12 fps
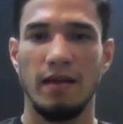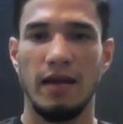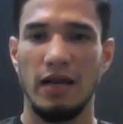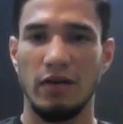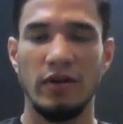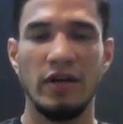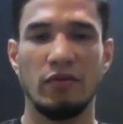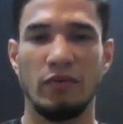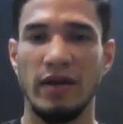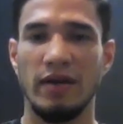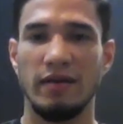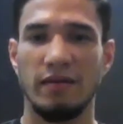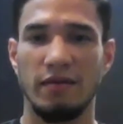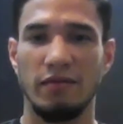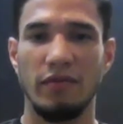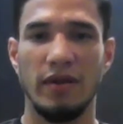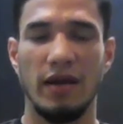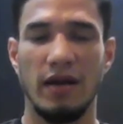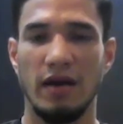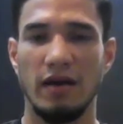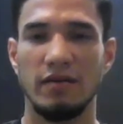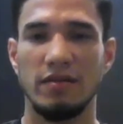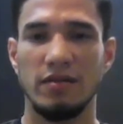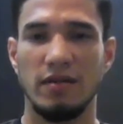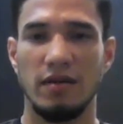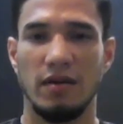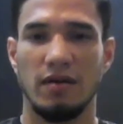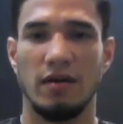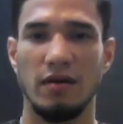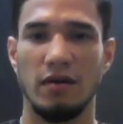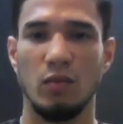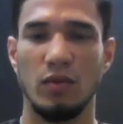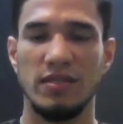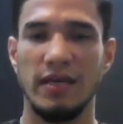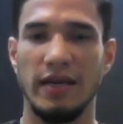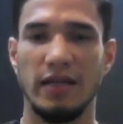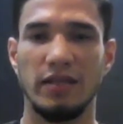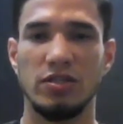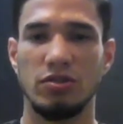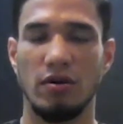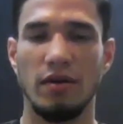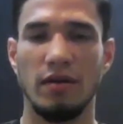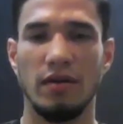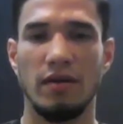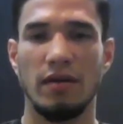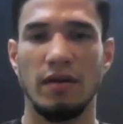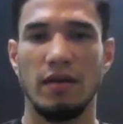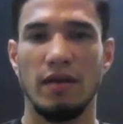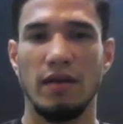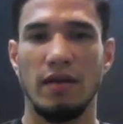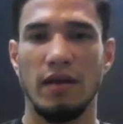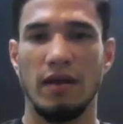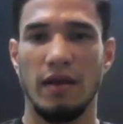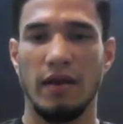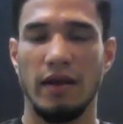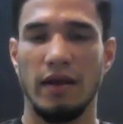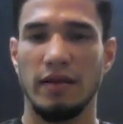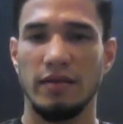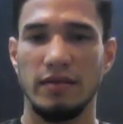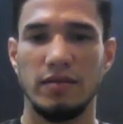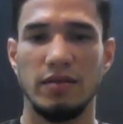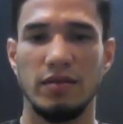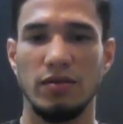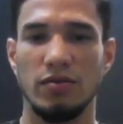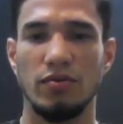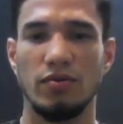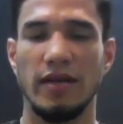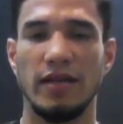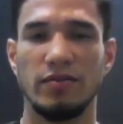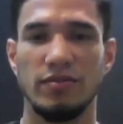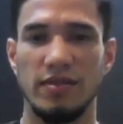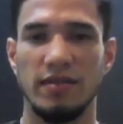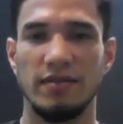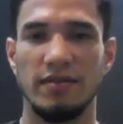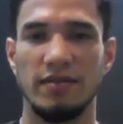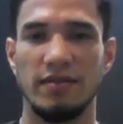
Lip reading: I'll really train very hard once I get the shot, and you'll get to see.